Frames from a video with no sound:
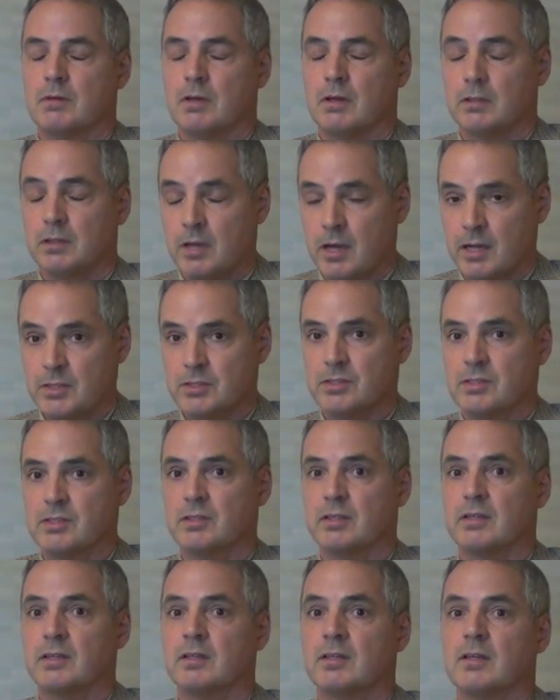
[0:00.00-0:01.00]

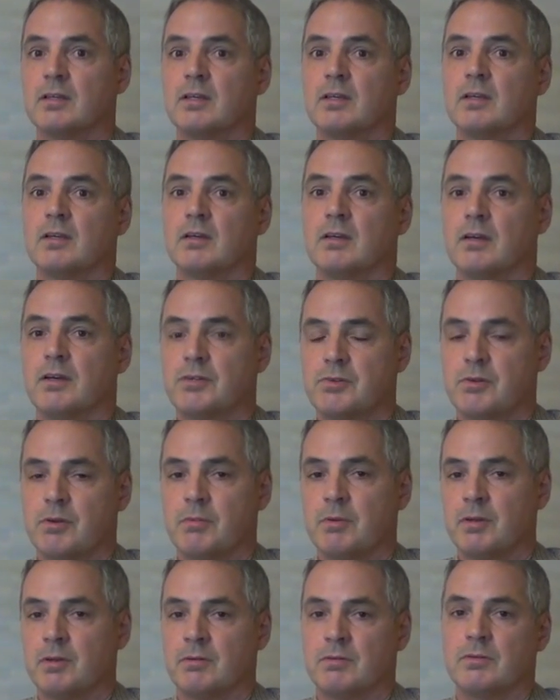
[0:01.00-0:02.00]
unconsciously,
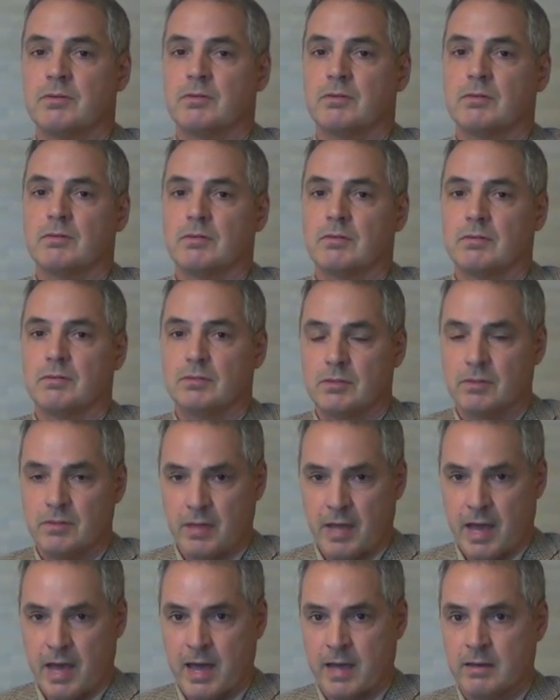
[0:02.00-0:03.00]
attribute to
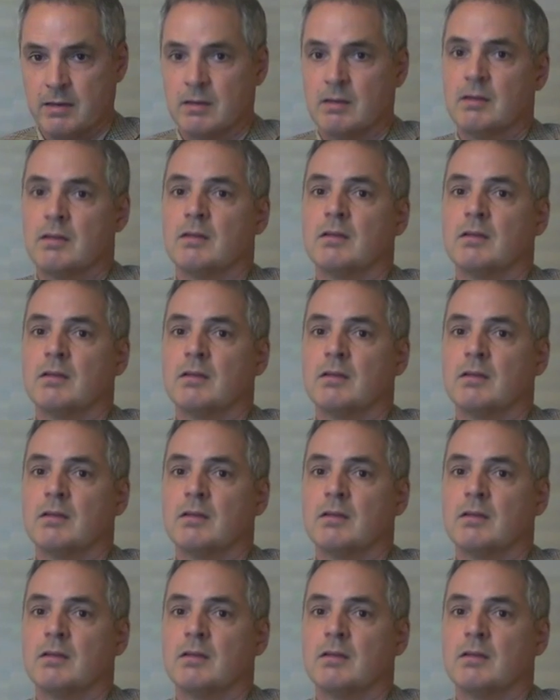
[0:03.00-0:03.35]
that